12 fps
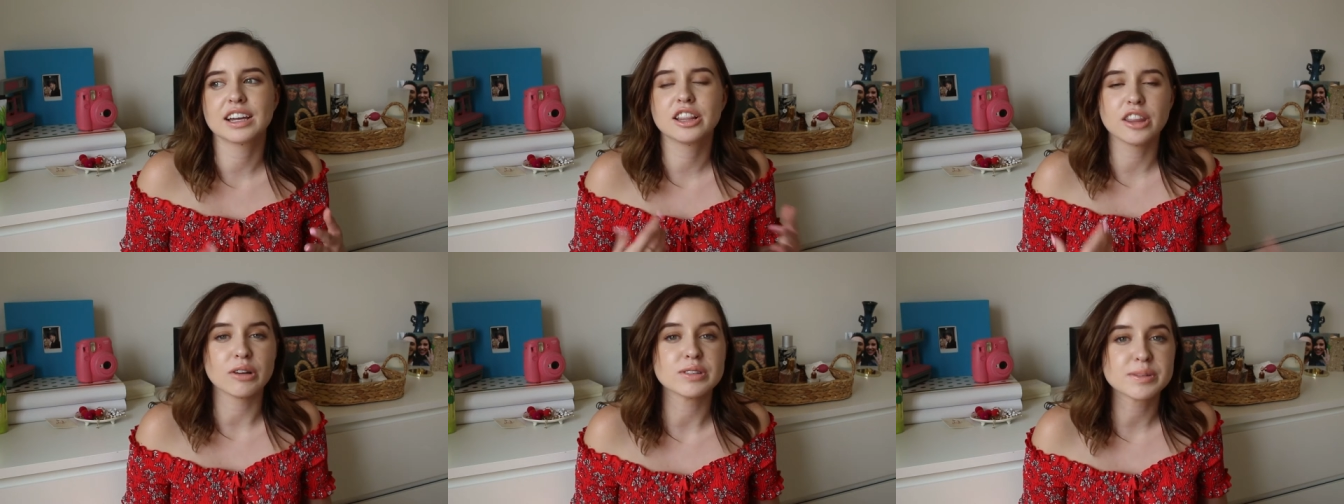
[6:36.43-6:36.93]

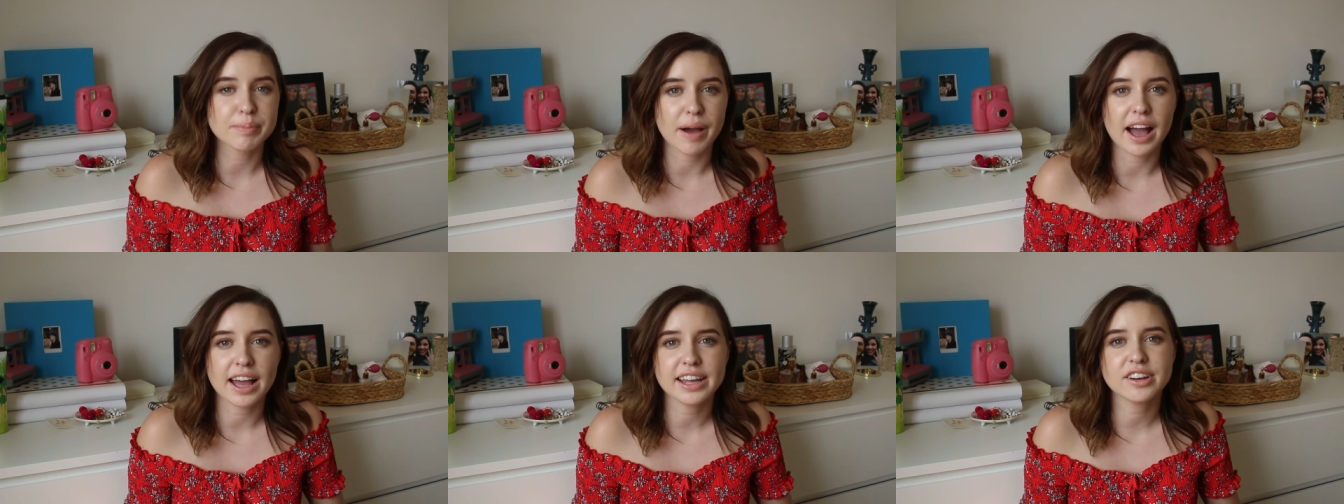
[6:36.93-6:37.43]
close
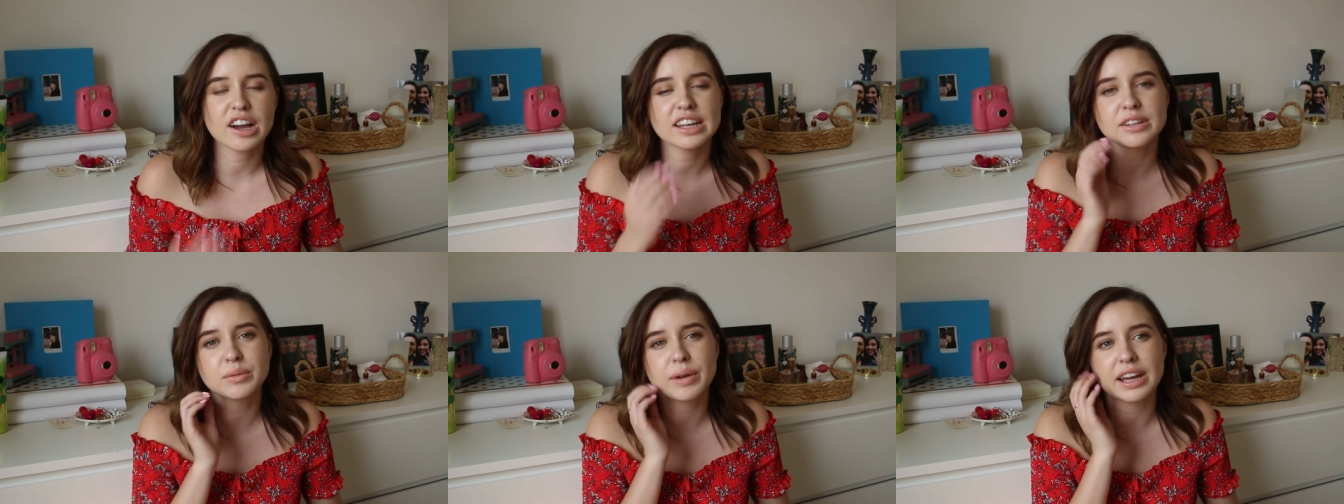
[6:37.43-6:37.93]
by,
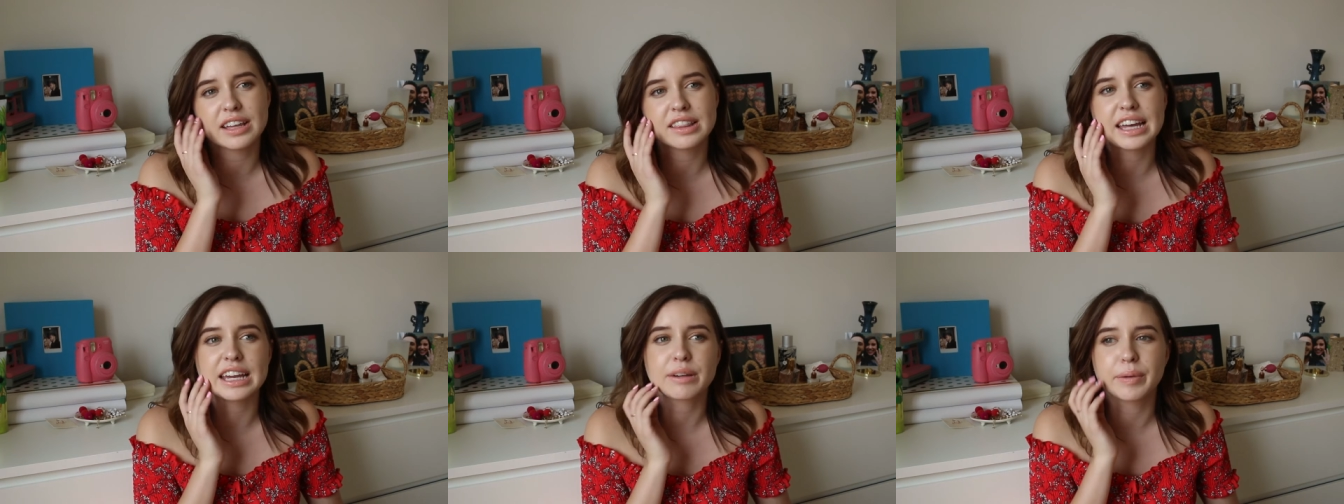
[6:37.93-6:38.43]
not in the way
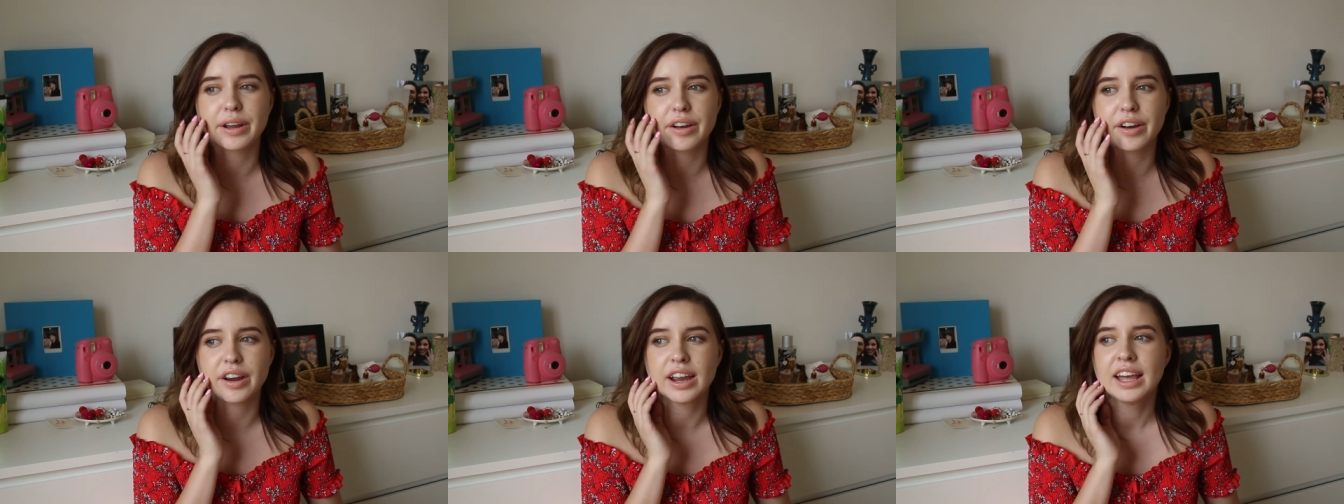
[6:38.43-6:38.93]
like
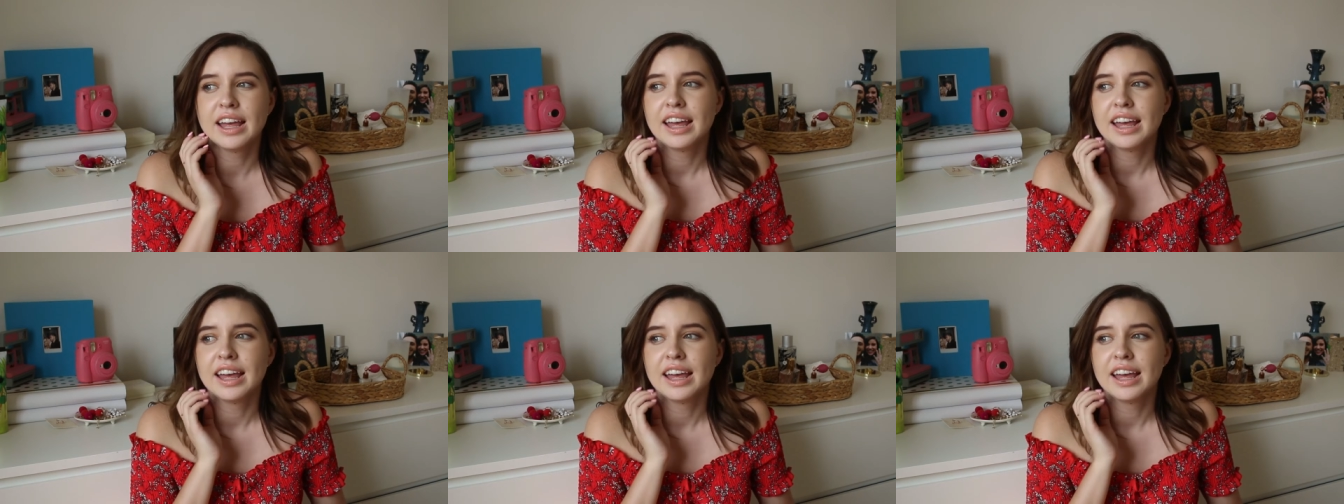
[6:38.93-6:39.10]
where